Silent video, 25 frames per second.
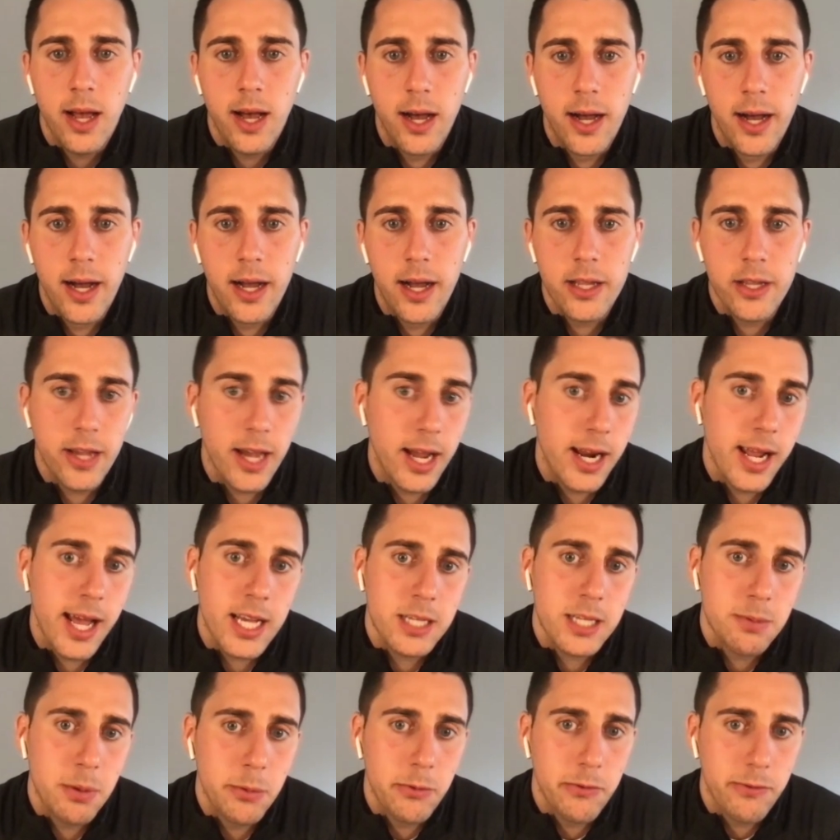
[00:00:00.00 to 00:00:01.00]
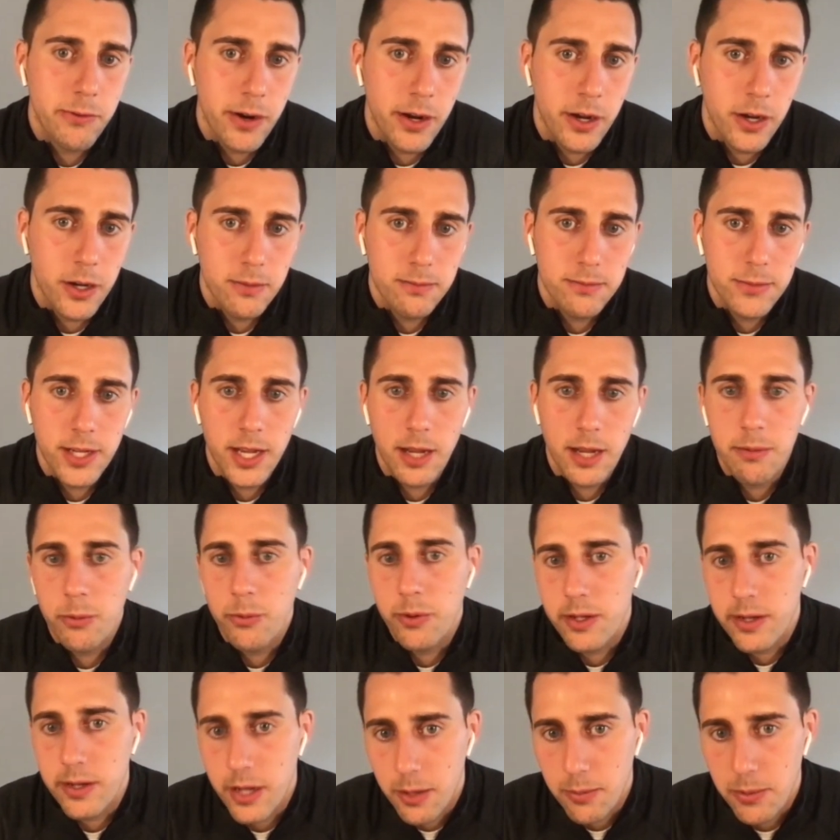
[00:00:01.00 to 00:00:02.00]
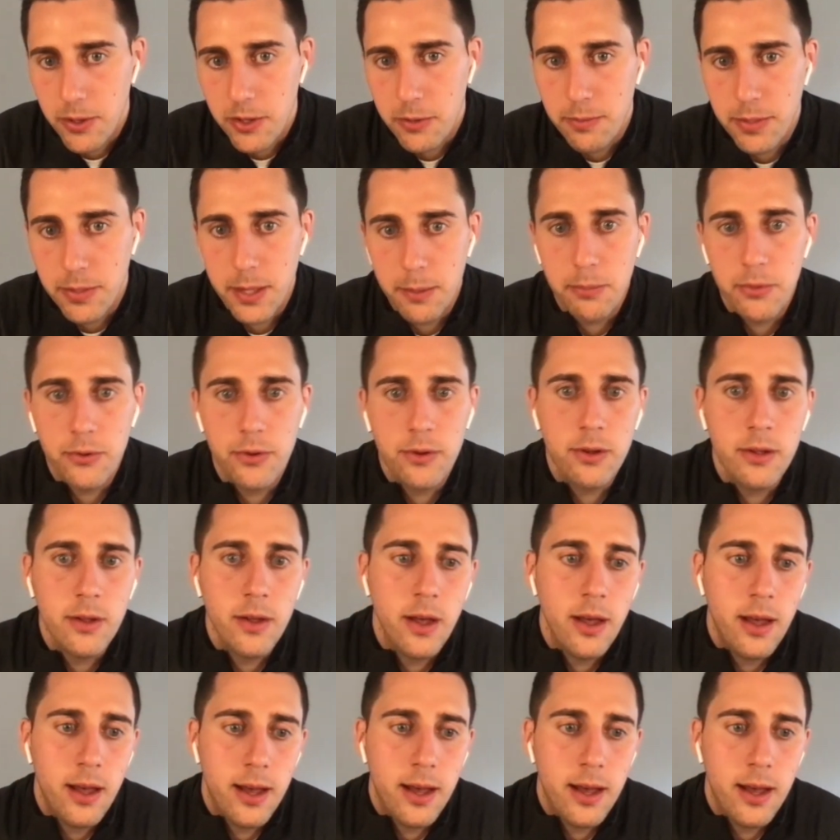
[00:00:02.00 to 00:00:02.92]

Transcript: uh, you got to ask people for help. You got to be willing to help other people.